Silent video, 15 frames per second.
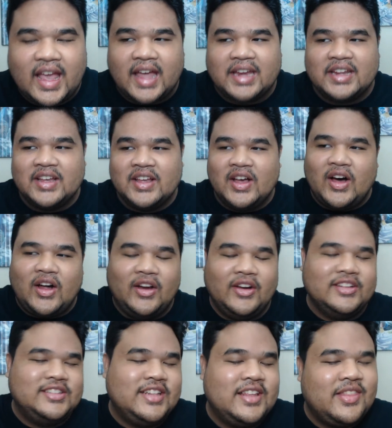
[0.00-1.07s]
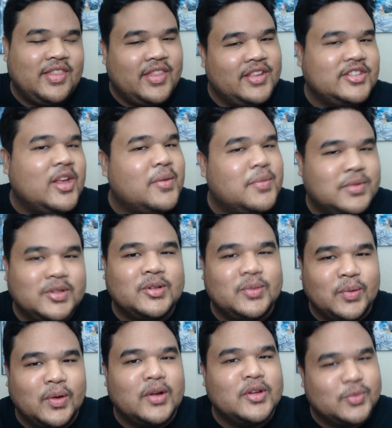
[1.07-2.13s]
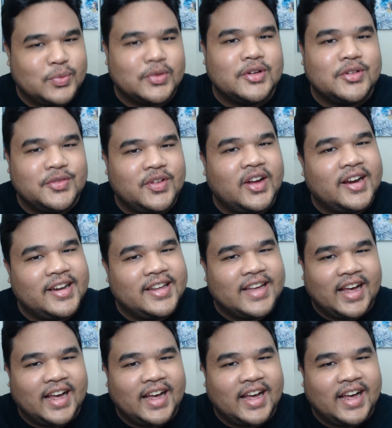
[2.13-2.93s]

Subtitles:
And honestly, this episode was pretty funny.